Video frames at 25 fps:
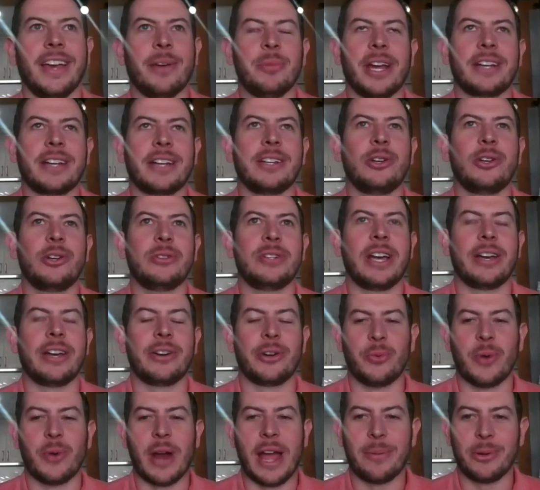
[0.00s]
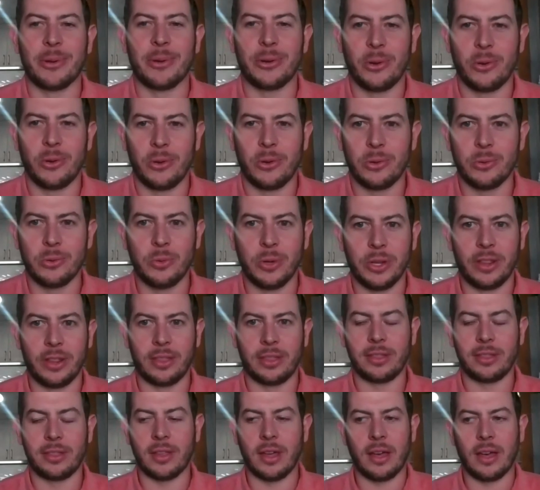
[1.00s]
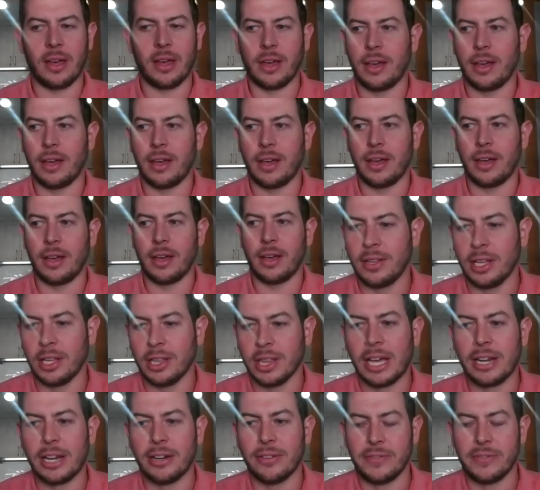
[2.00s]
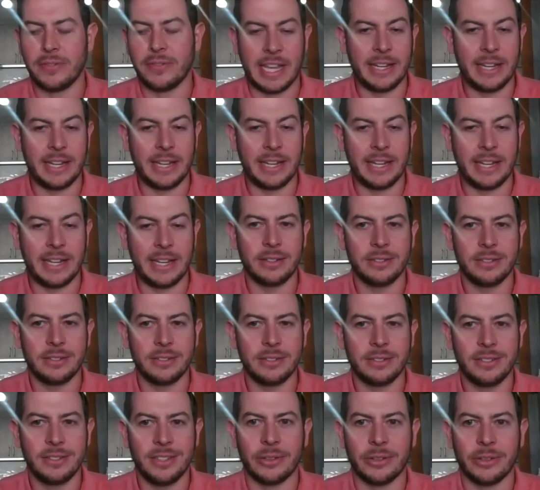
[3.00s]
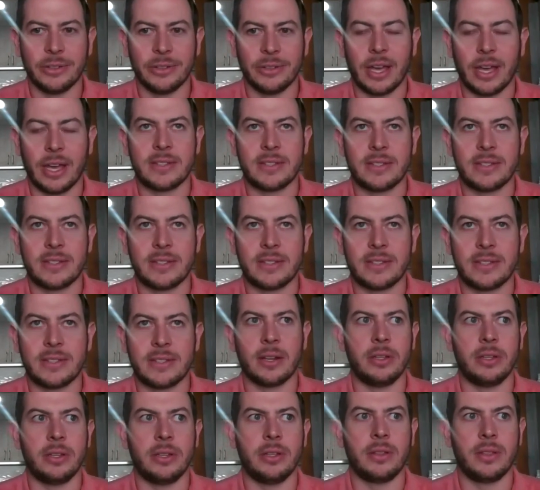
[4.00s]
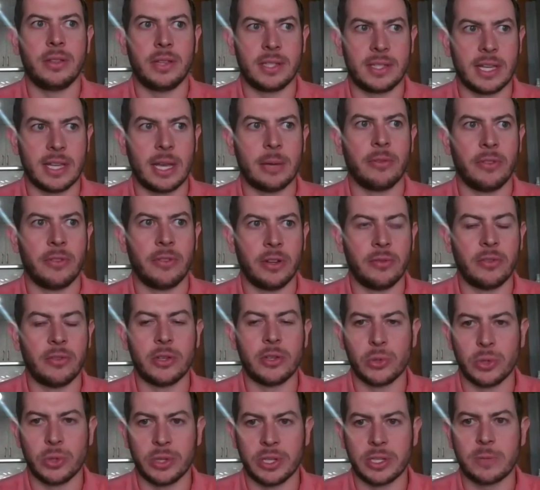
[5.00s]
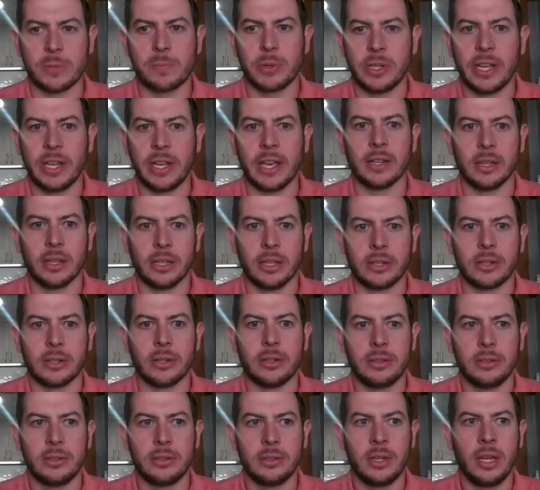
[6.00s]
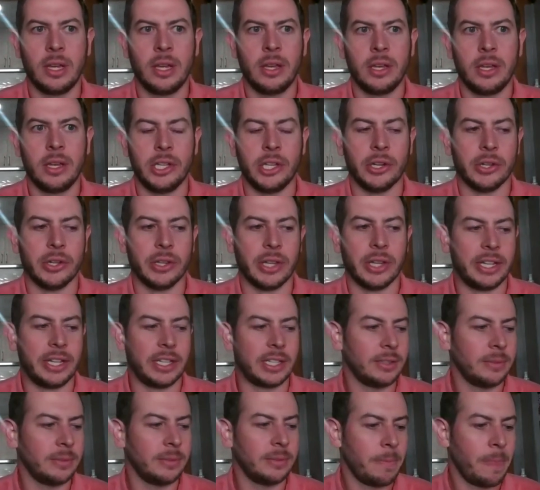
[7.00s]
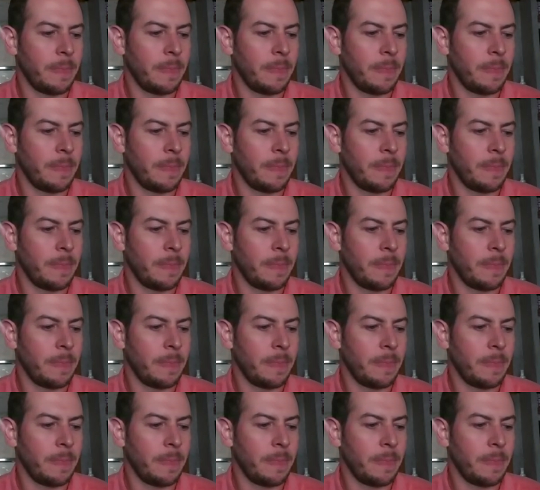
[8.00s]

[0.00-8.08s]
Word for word: I mean, I could go down a rabbit hole with uh, a lot of data. You know, I, I tend to be the type of individual that's pretty analytical. You know, like